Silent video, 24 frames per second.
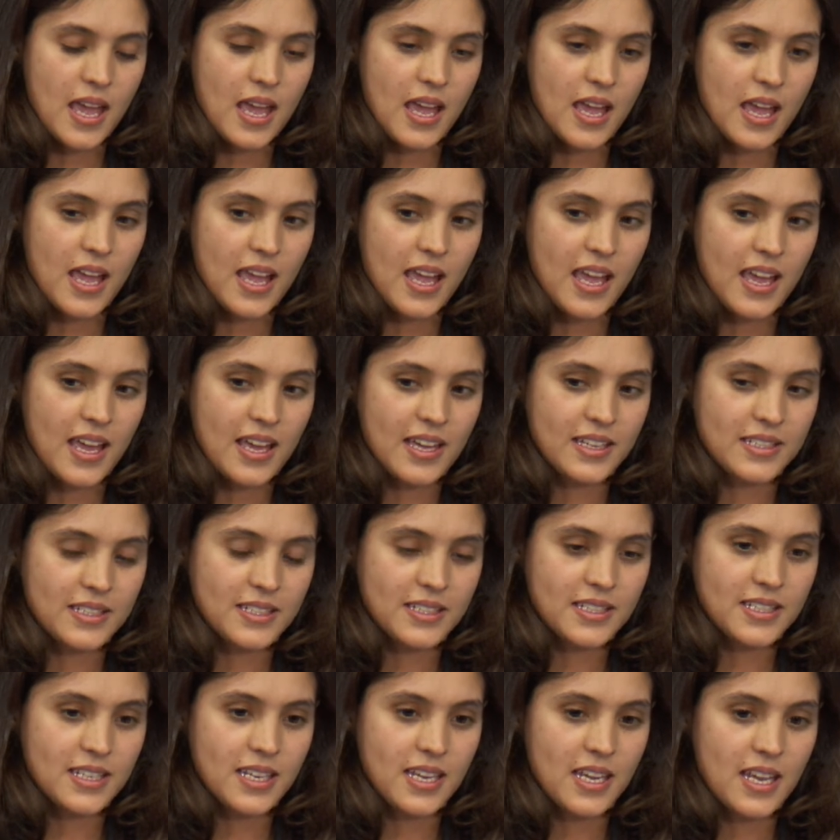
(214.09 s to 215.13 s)

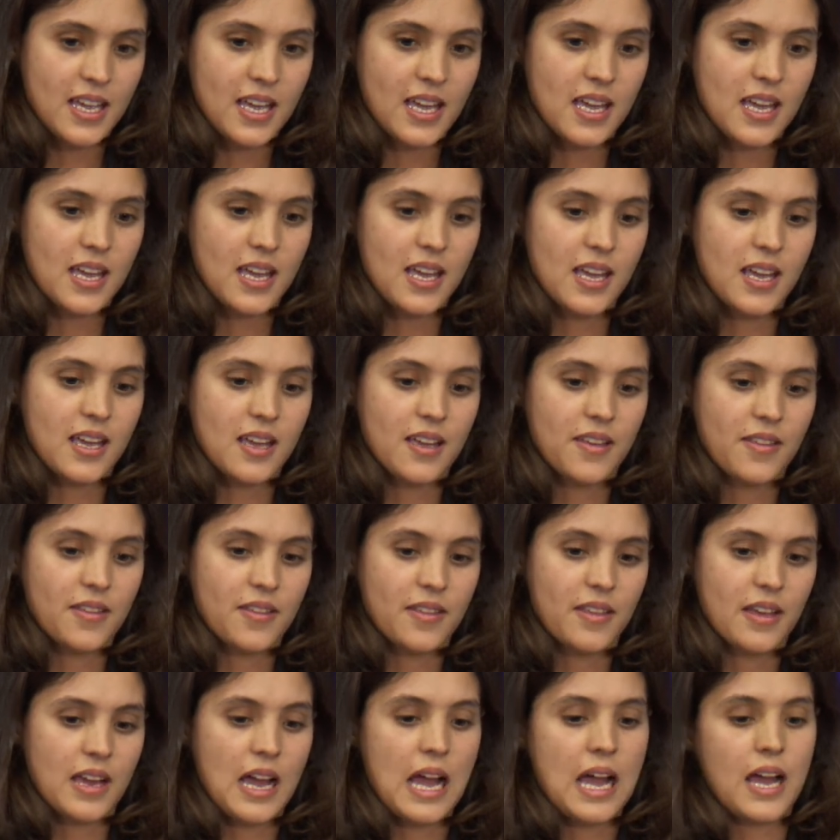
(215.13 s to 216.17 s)
And
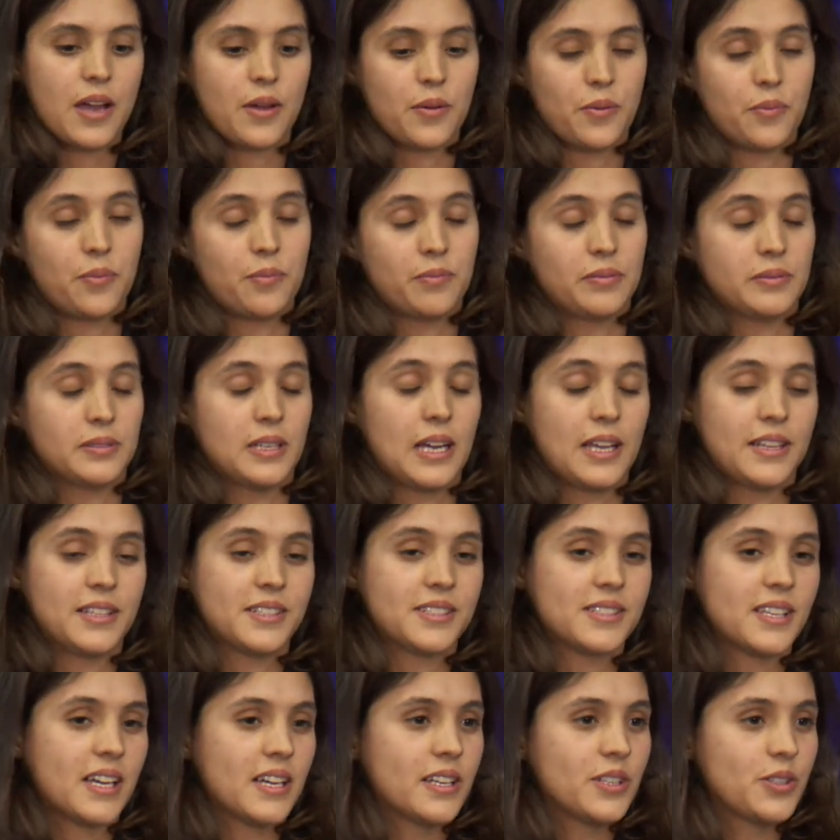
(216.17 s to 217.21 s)
I
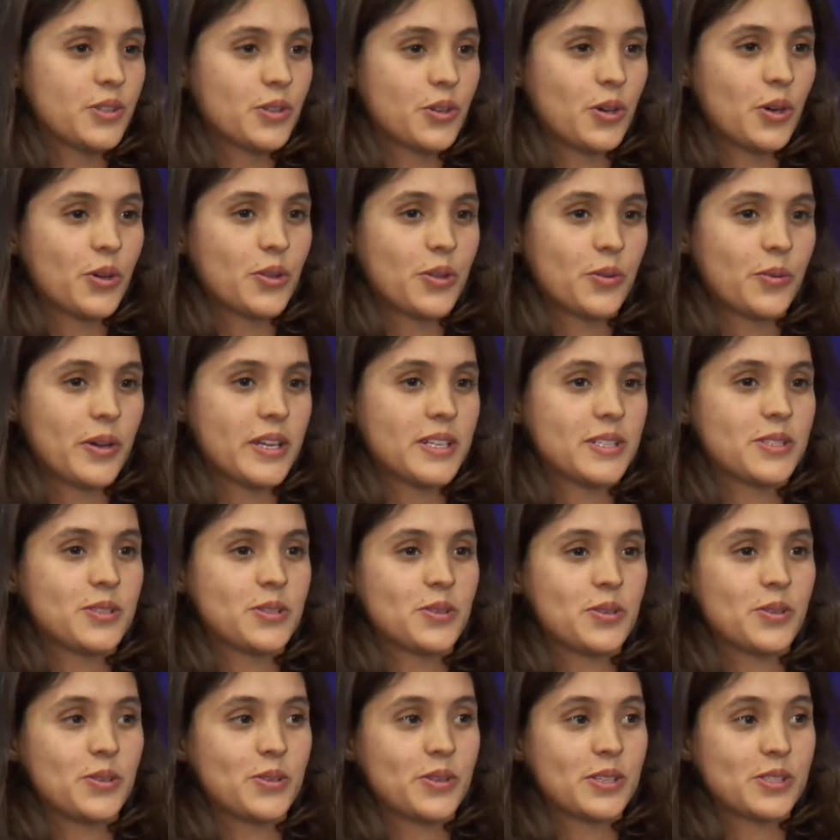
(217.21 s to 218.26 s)
decided to go all the way
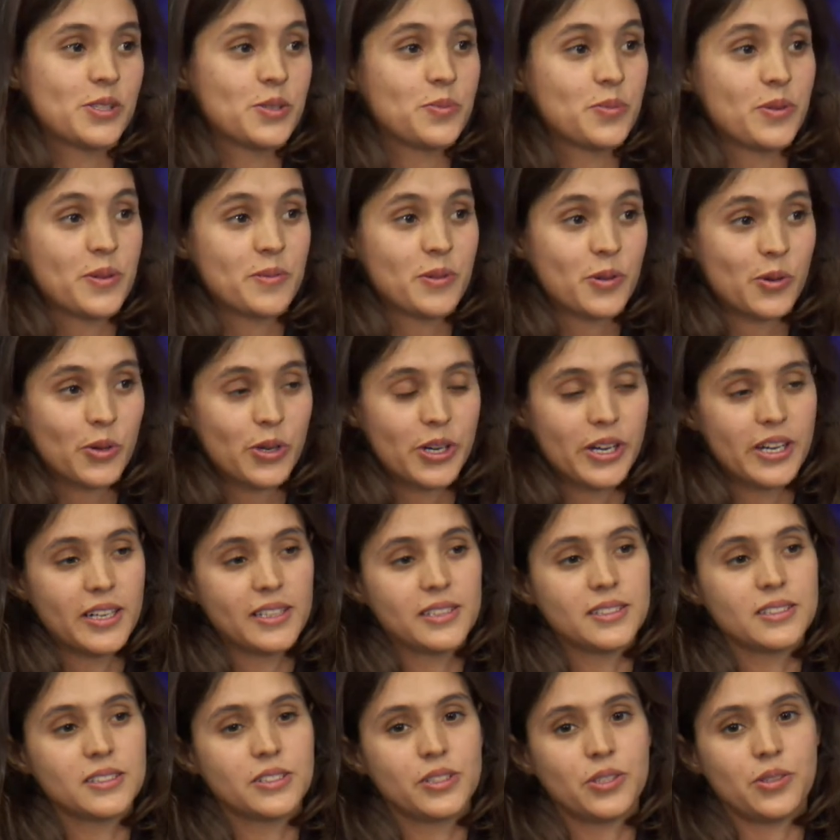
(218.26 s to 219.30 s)
to the Supreme Court
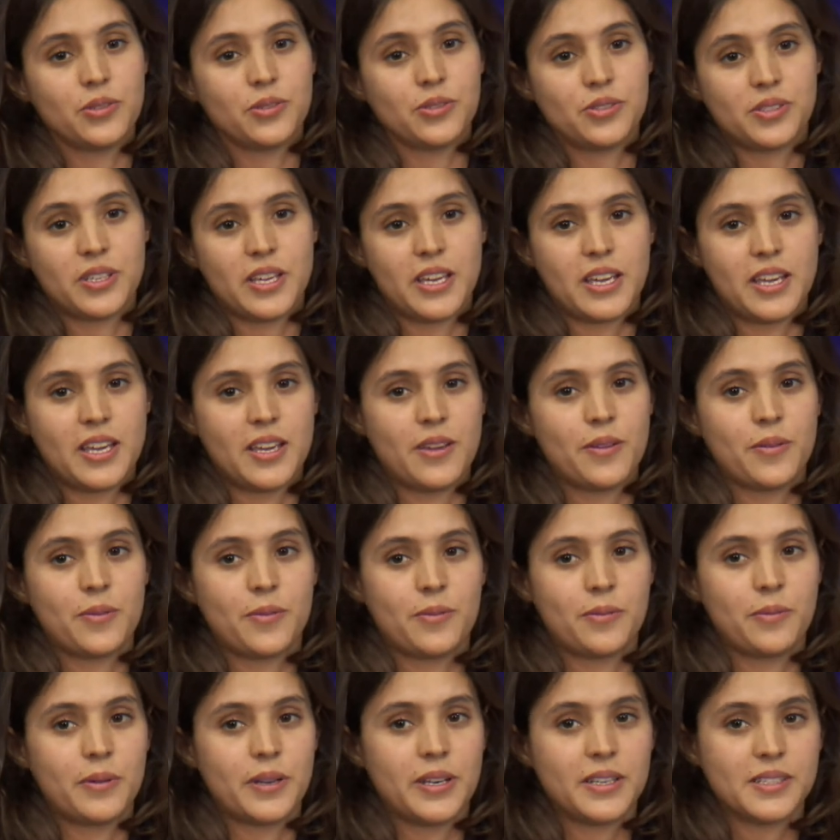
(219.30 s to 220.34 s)
to say,
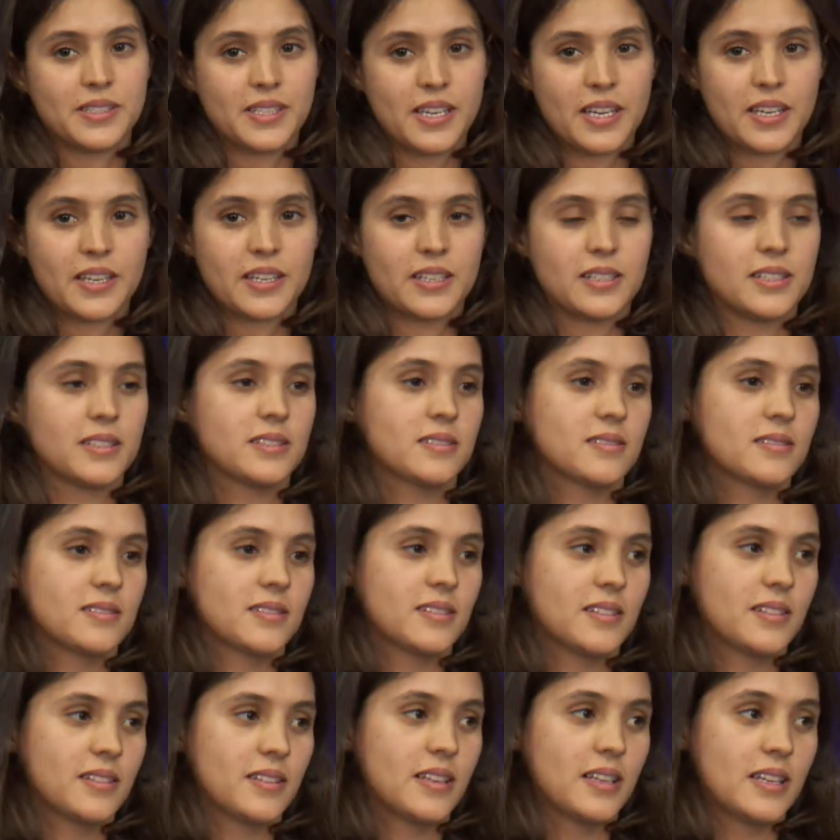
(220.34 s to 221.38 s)
wait a second,
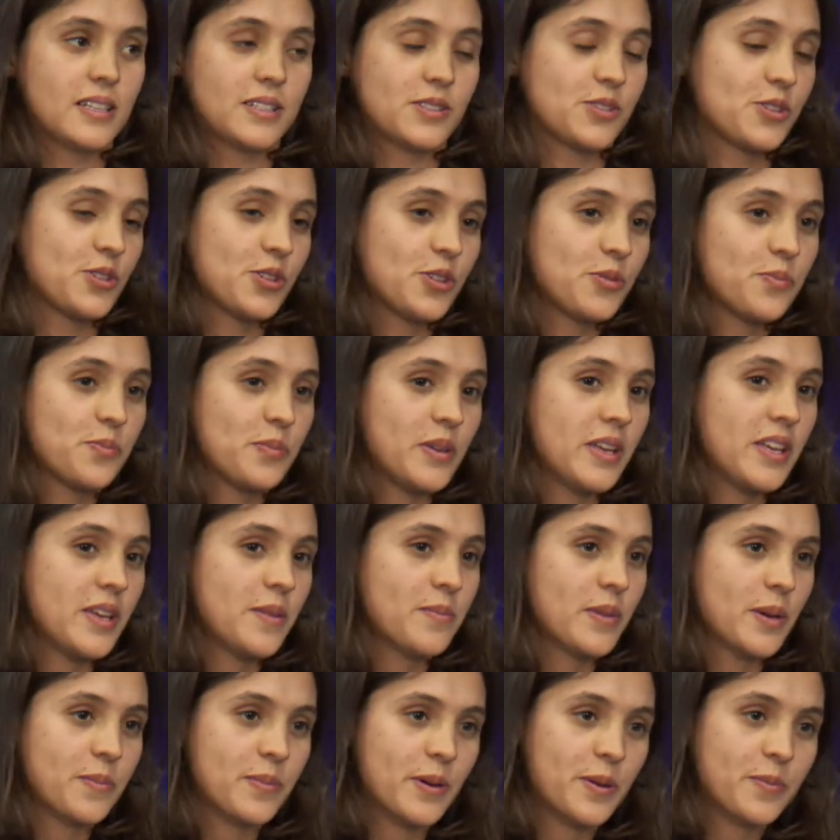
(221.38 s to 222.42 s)
it shouldn't be
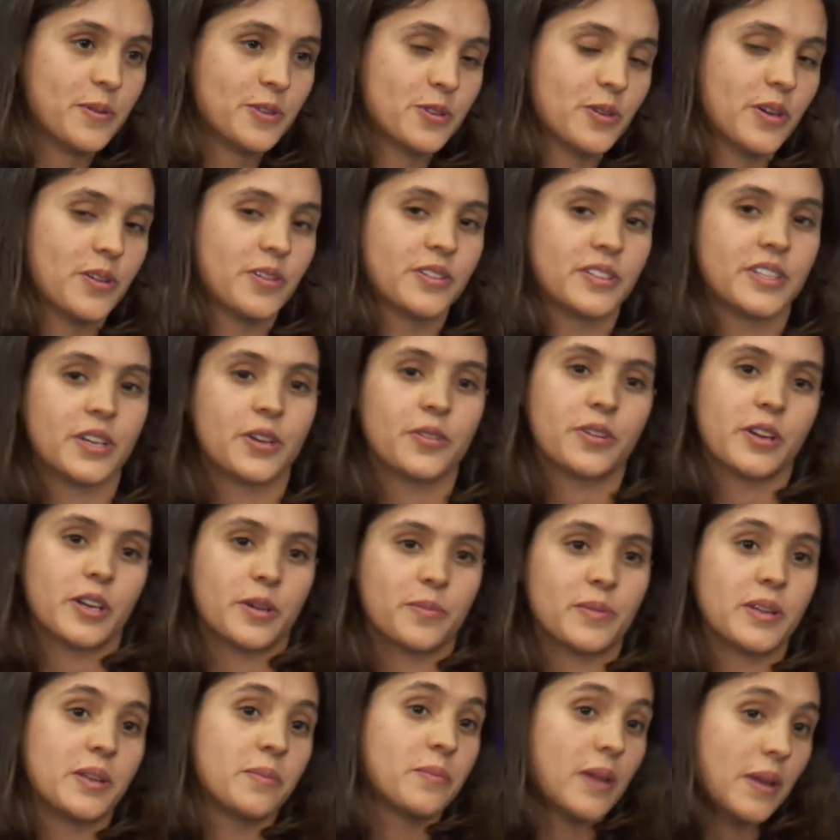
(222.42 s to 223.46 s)
my perpetrator interrogating
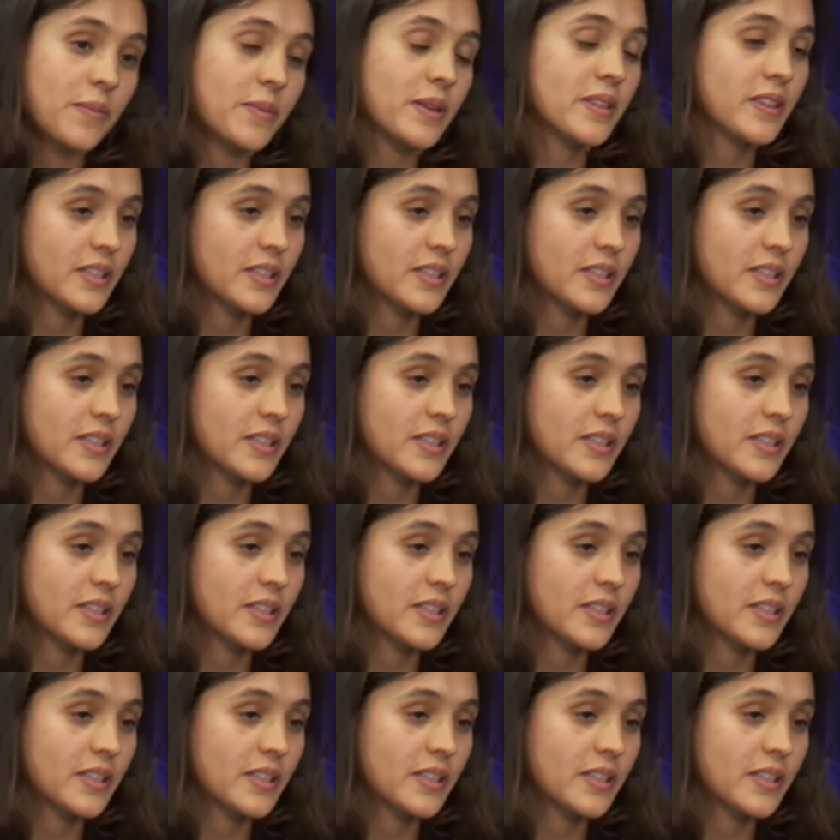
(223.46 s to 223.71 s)
me, maybe